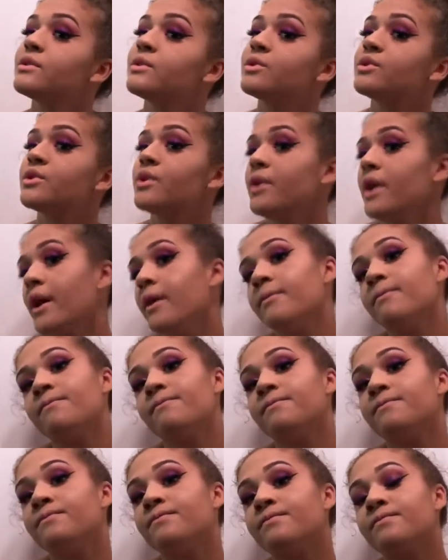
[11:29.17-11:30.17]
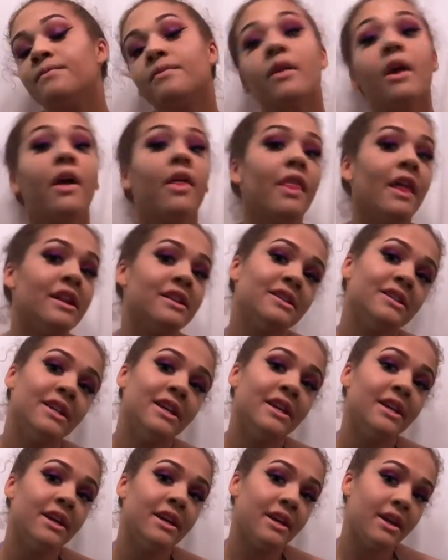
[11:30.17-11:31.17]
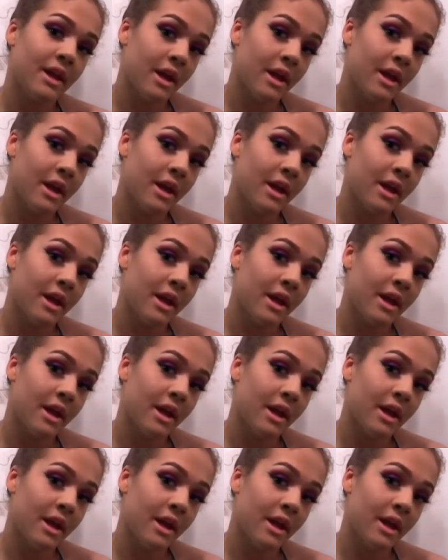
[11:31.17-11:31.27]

So yeah, that's it.